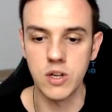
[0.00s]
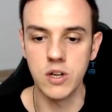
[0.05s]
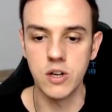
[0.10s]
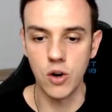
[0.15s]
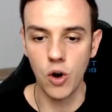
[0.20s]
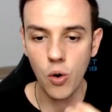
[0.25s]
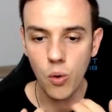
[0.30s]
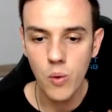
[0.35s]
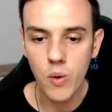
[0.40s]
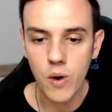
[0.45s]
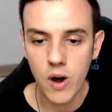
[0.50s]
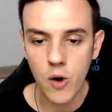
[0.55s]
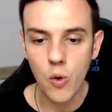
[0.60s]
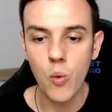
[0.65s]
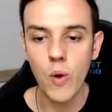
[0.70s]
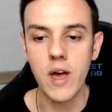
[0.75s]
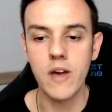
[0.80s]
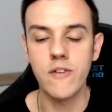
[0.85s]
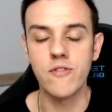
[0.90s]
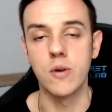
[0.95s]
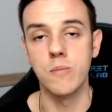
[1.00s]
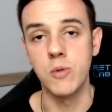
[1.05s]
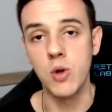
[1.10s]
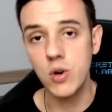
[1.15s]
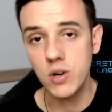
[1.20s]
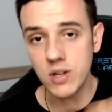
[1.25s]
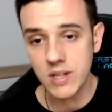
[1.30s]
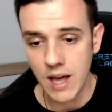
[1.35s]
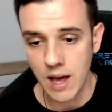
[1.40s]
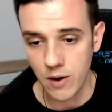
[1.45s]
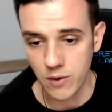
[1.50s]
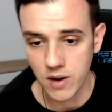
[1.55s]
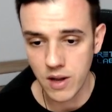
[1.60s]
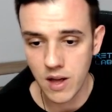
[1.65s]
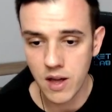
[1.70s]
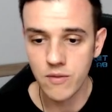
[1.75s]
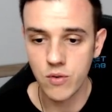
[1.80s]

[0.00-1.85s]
go away from your town.